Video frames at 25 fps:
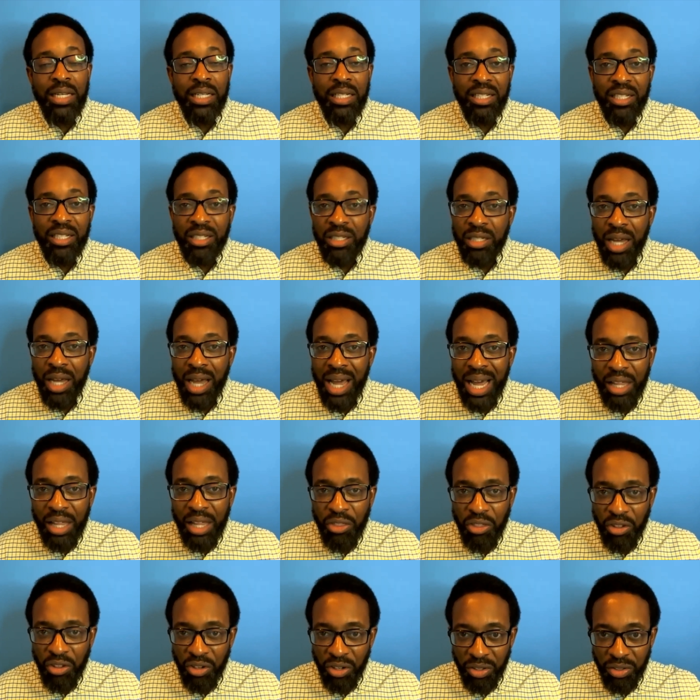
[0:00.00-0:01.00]
it to
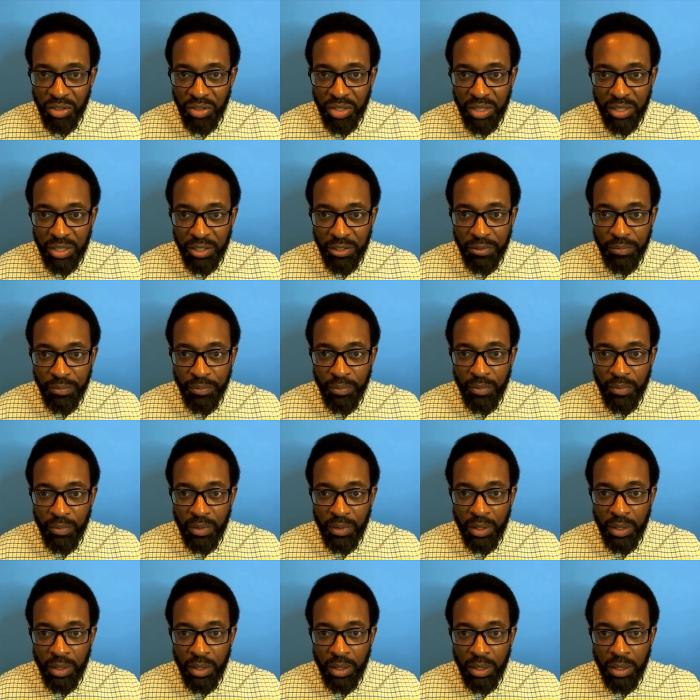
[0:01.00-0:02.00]
others,
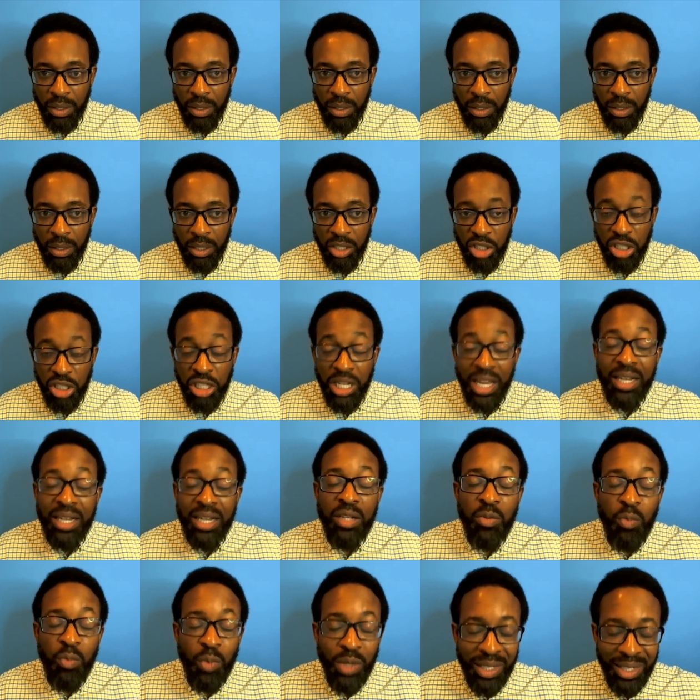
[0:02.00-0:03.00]

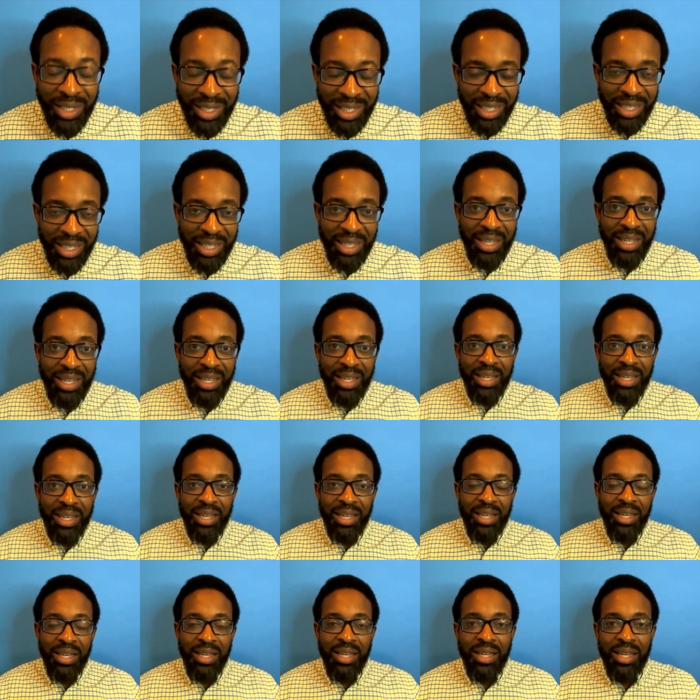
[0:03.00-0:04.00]
genuinely
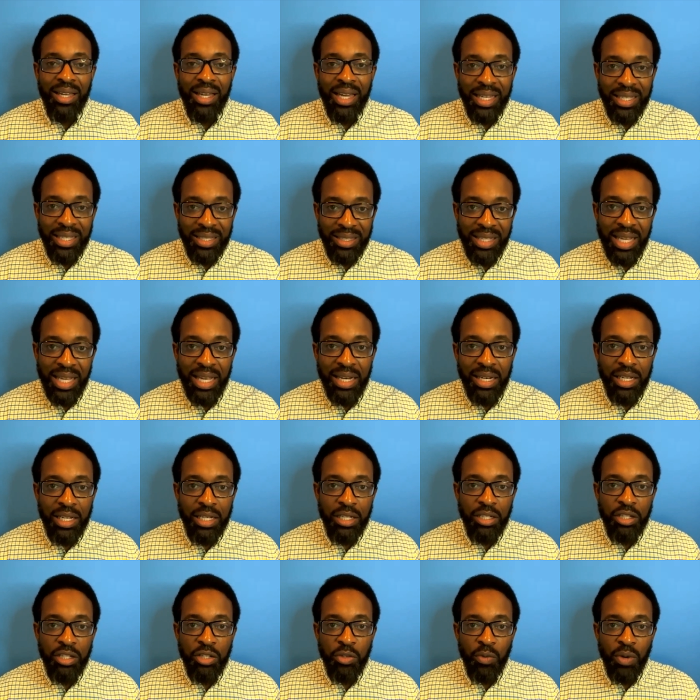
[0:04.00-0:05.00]
extend
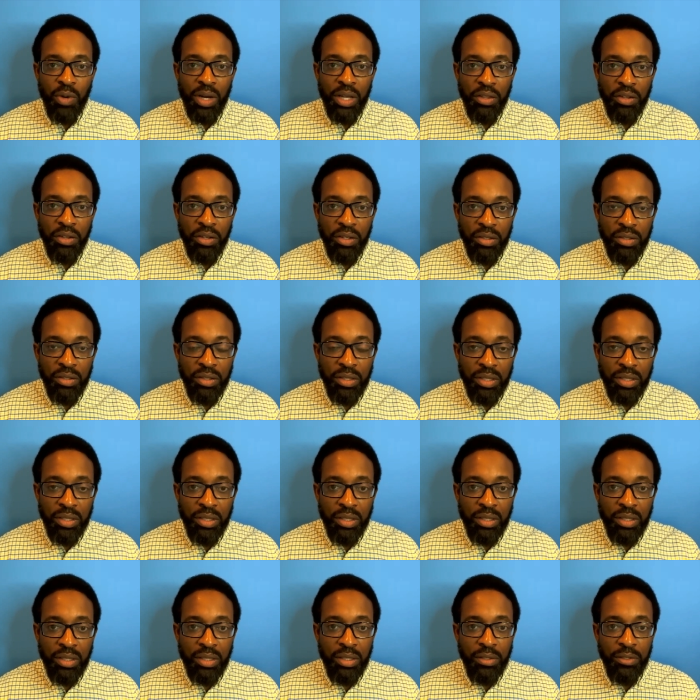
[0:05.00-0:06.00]
it to others.
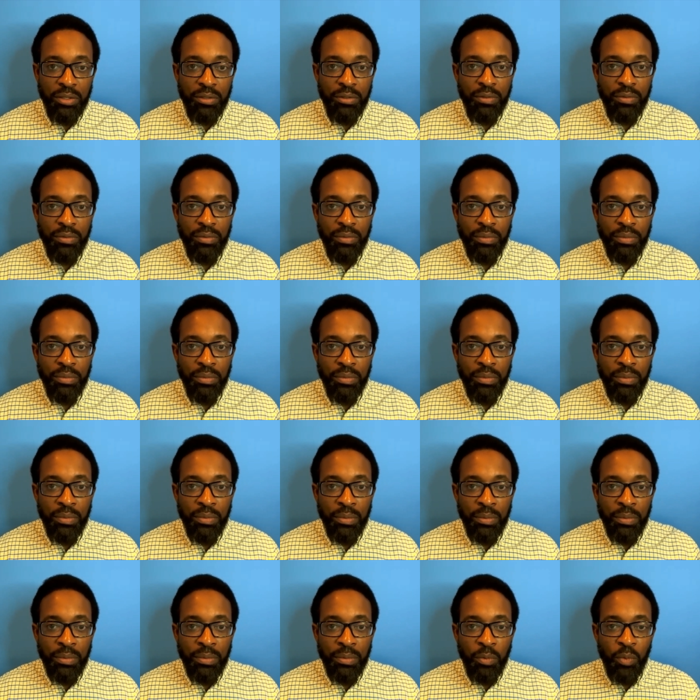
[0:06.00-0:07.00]

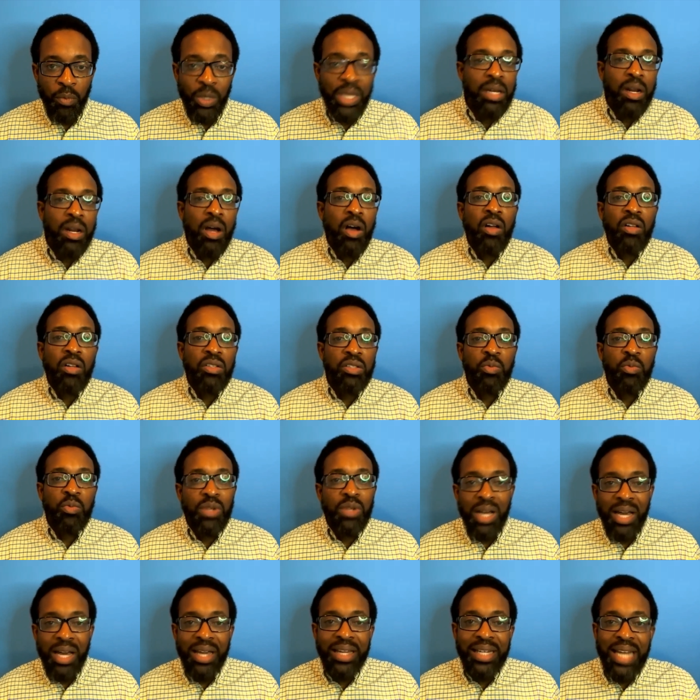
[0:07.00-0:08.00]
We can all do
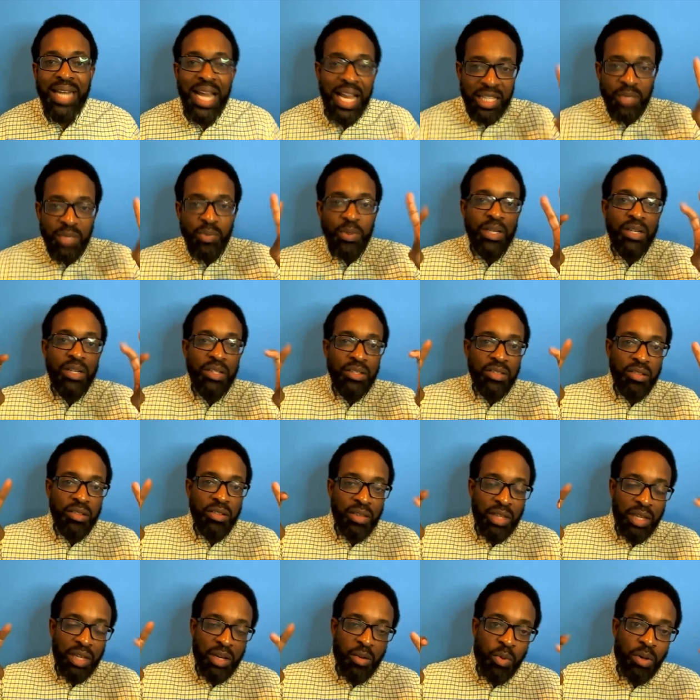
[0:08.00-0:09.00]
kind acts because they're
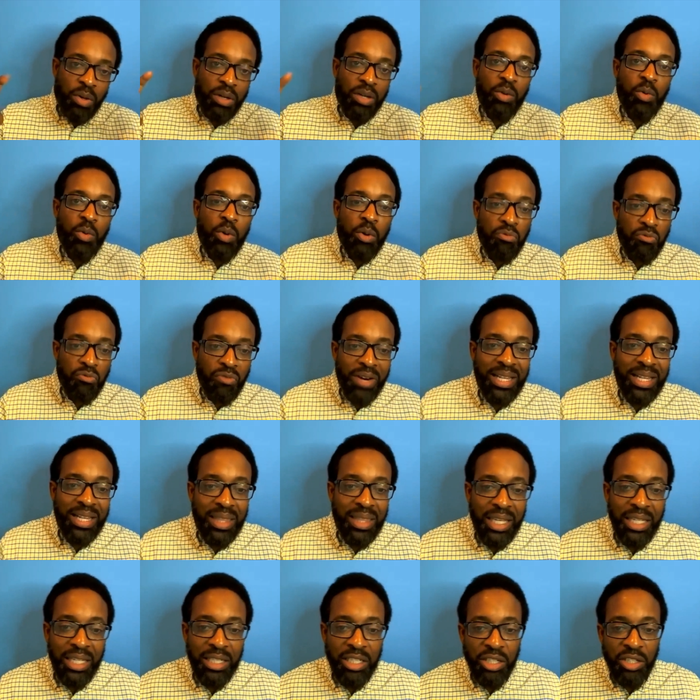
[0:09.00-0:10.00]
the quote unquote right
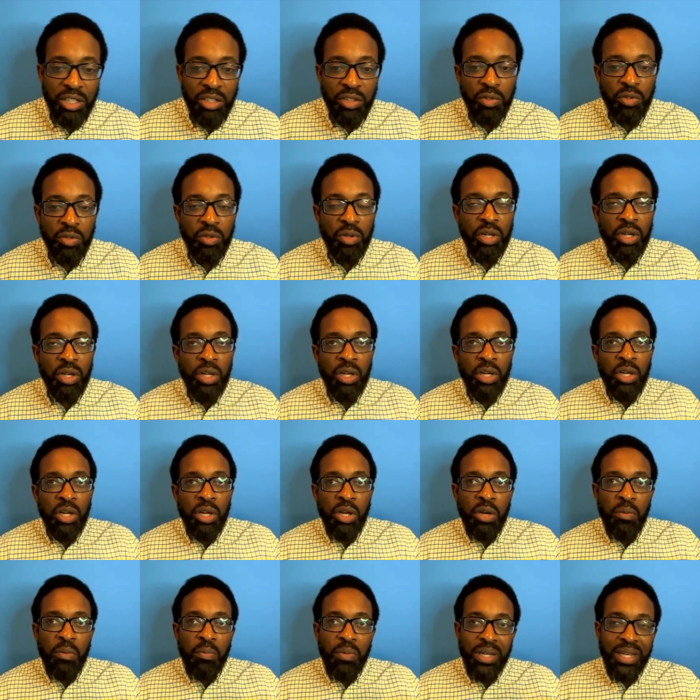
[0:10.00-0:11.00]
thing to do,
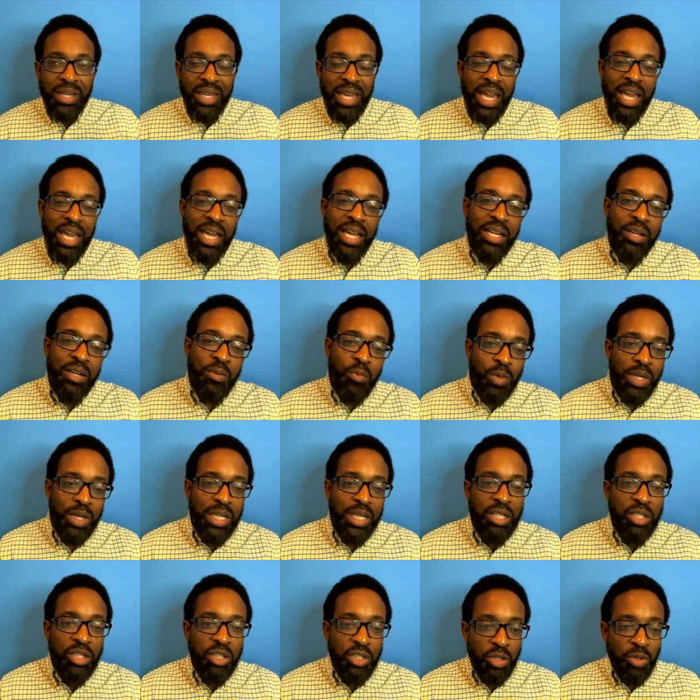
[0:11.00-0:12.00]
but can
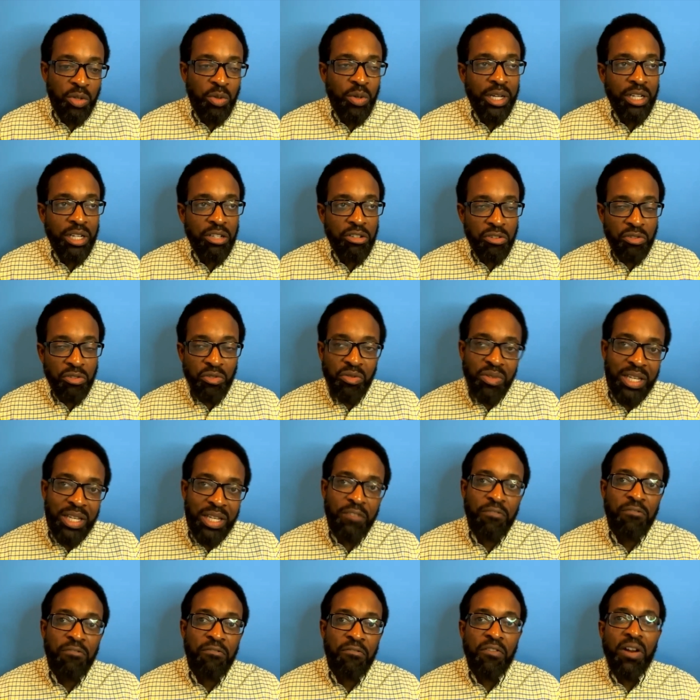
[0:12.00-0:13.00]
we do it truly
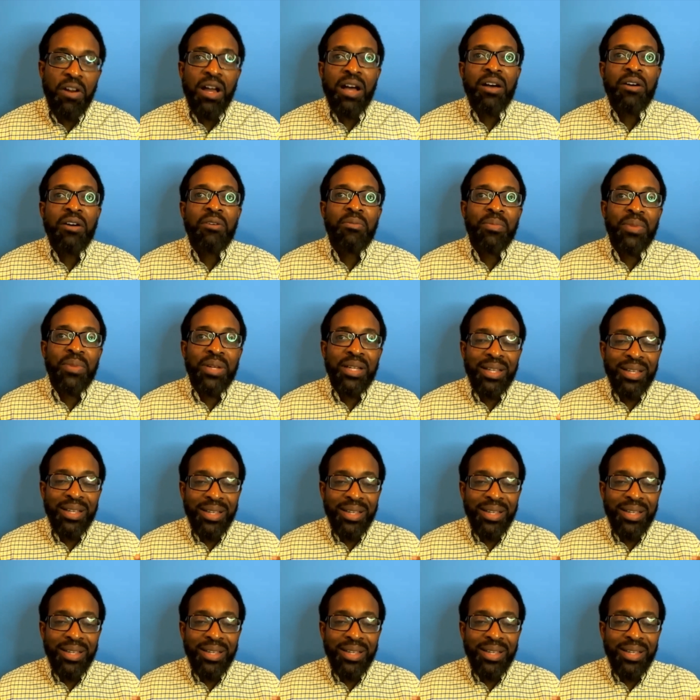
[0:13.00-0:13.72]
from